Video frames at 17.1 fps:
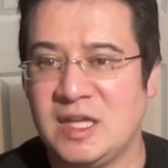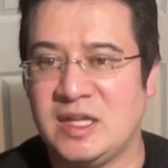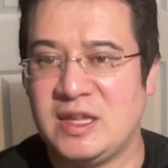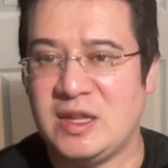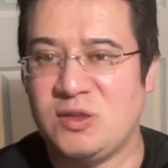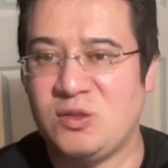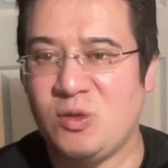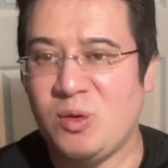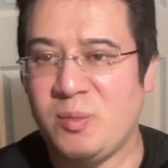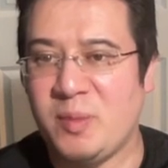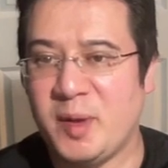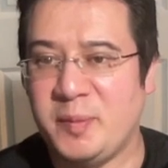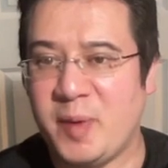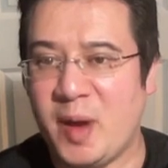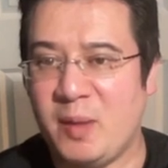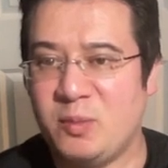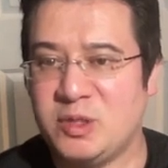They throw a Mud
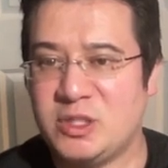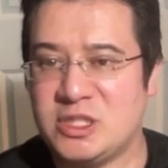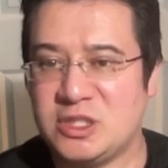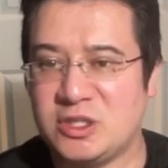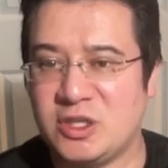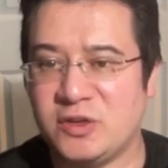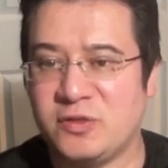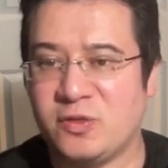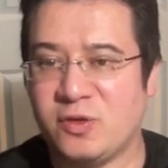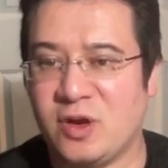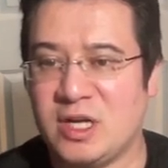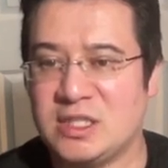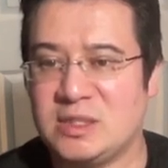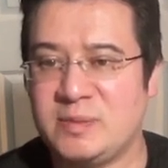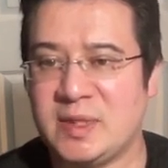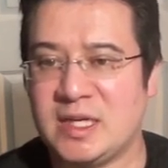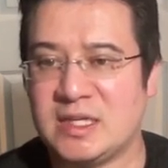Bomb, which is good for
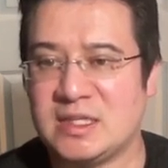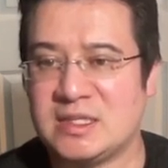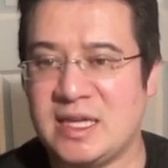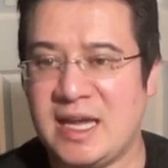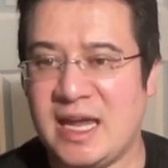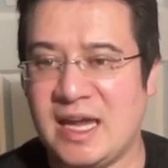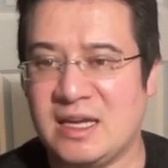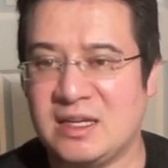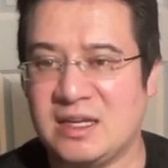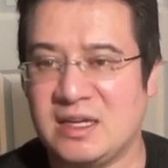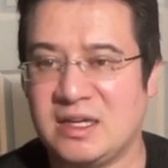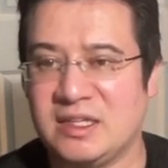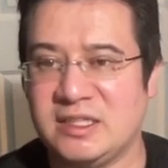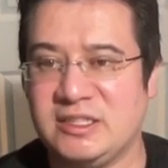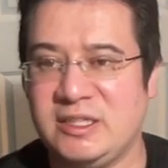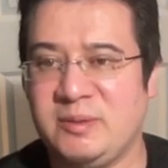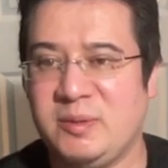us because they can't get
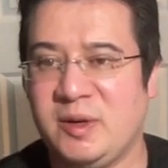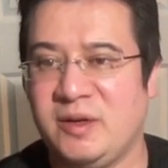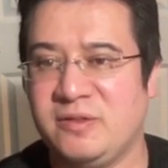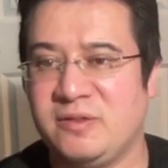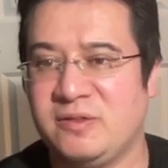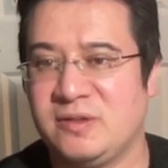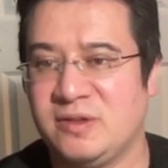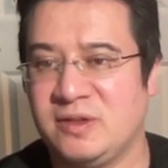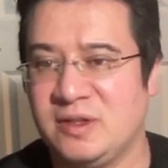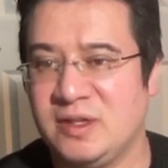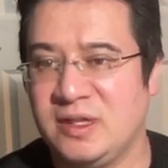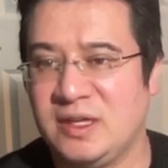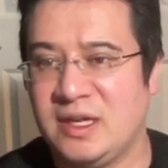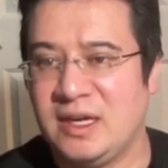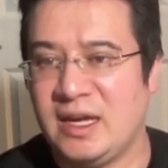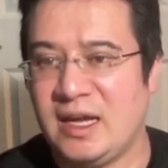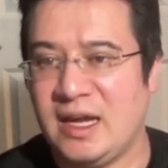a debuff.
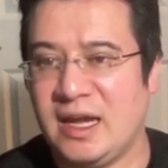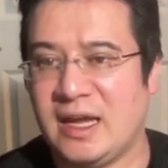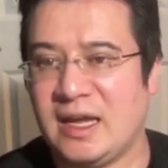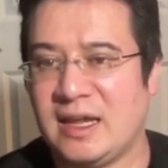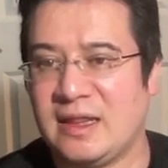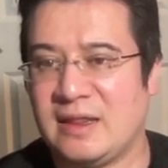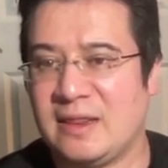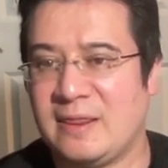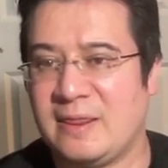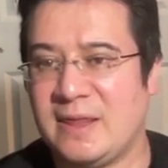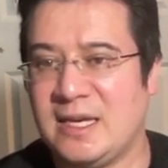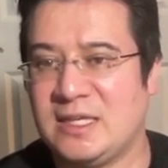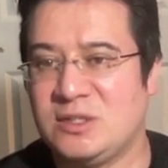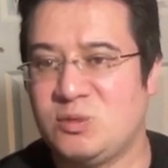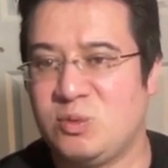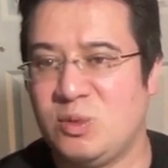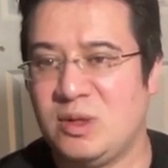And
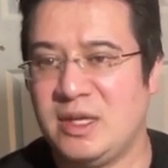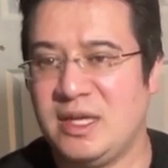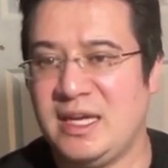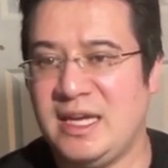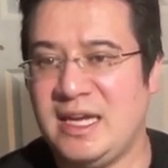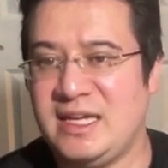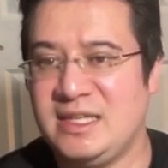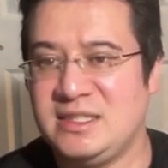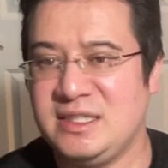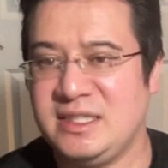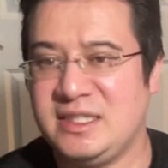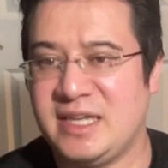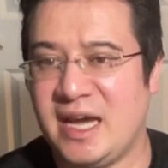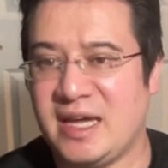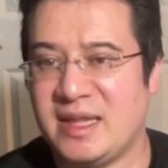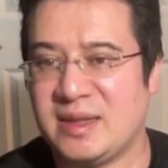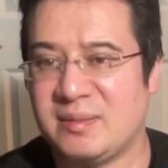this will easily
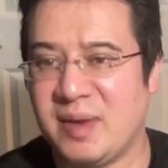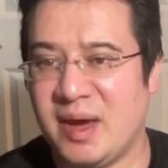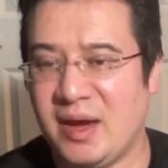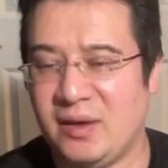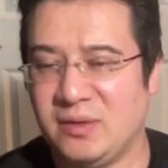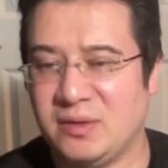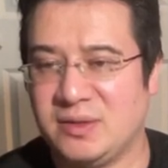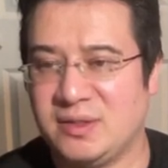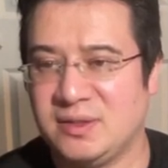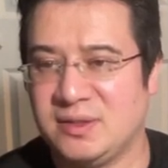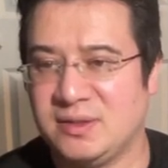take them out.